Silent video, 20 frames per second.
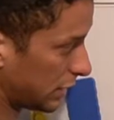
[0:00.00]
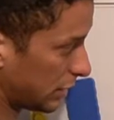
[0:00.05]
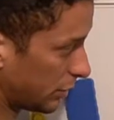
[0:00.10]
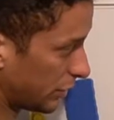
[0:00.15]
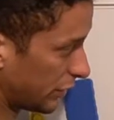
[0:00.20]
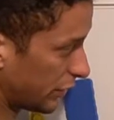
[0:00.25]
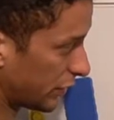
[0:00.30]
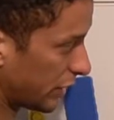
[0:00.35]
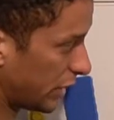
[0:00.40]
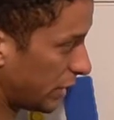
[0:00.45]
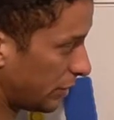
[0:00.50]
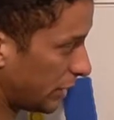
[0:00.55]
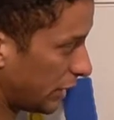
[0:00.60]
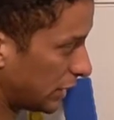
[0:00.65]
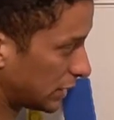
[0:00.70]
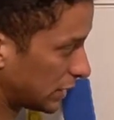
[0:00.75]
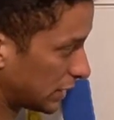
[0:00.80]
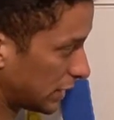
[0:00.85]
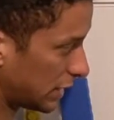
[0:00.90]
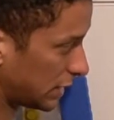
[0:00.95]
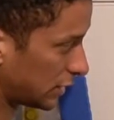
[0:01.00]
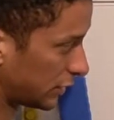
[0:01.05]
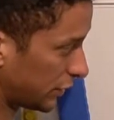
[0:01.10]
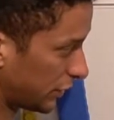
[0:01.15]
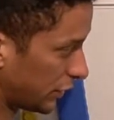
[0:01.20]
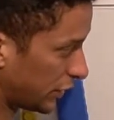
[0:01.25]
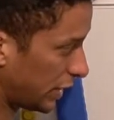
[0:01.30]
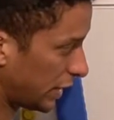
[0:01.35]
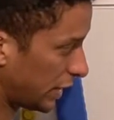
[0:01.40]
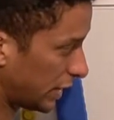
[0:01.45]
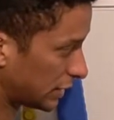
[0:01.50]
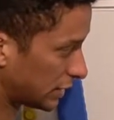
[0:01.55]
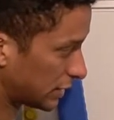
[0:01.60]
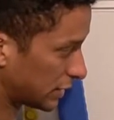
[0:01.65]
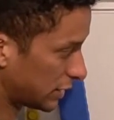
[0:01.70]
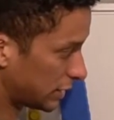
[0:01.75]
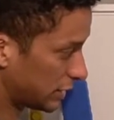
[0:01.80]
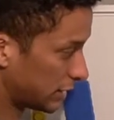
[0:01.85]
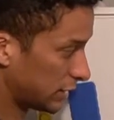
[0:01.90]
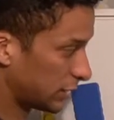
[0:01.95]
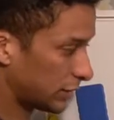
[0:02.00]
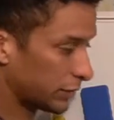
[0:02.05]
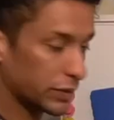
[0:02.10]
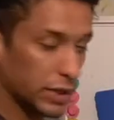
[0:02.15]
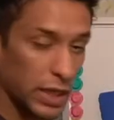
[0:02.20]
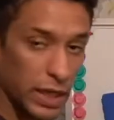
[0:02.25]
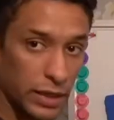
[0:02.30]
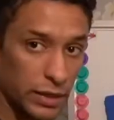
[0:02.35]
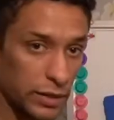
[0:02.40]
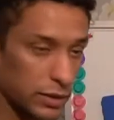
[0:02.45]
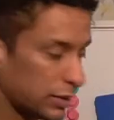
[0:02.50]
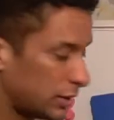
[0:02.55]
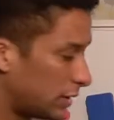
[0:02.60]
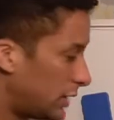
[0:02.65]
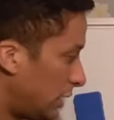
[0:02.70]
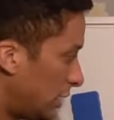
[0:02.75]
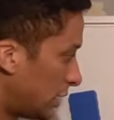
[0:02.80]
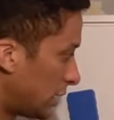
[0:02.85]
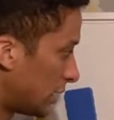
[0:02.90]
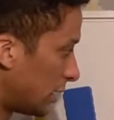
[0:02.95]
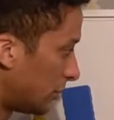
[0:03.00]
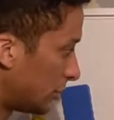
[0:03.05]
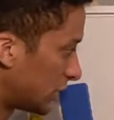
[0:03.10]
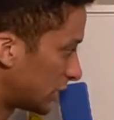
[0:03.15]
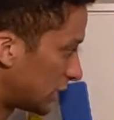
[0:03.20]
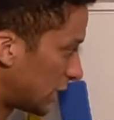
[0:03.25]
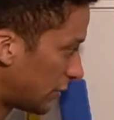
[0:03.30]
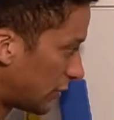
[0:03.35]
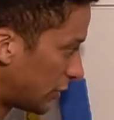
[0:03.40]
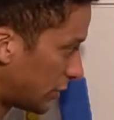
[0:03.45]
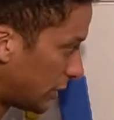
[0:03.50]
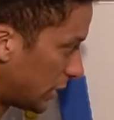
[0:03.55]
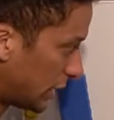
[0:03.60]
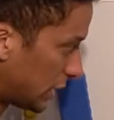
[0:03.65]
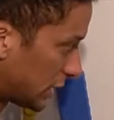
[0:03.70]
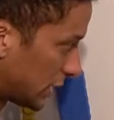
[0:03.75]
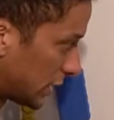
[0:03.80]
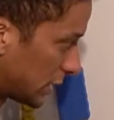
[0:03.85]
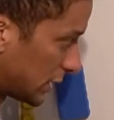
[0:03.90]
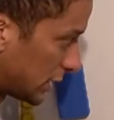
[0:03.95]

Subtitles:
number 3 means there's 3 instances of 10. Number 7 means there's